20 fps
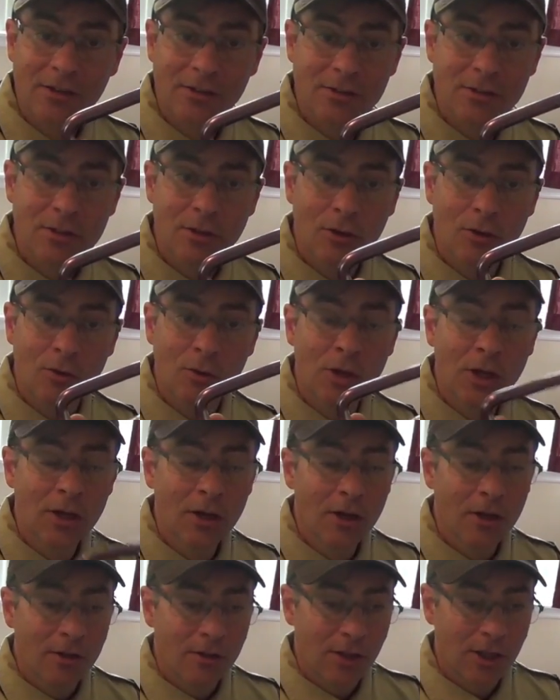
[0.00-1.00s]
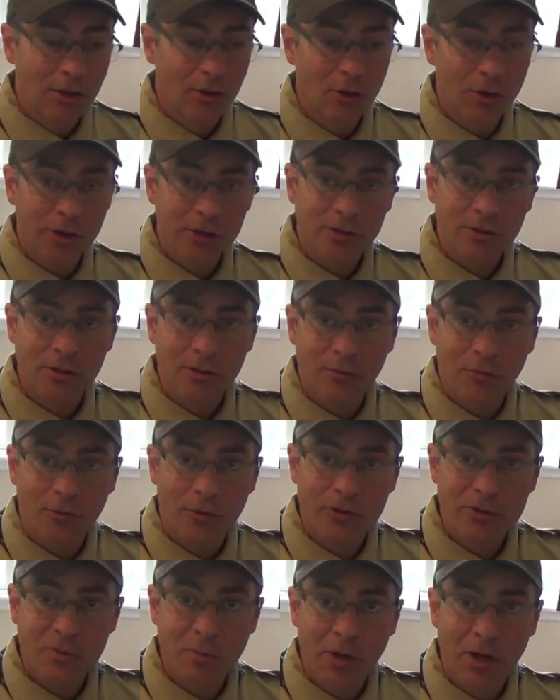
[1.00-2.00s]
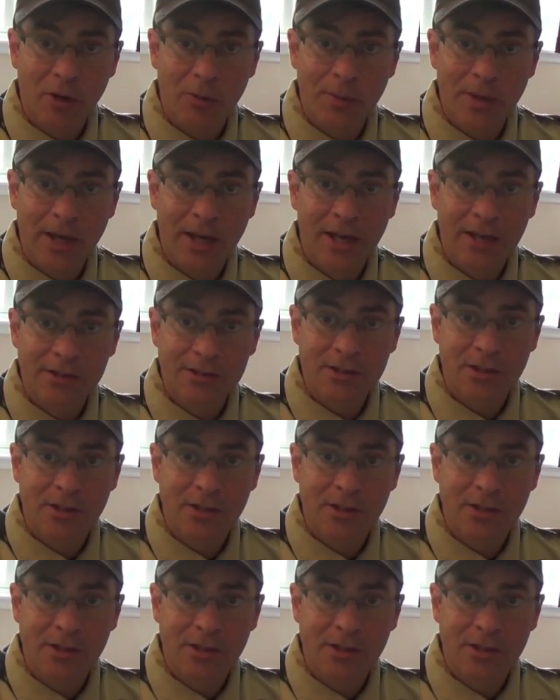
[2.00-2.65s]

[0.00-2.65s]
So they hook it to the first bear bags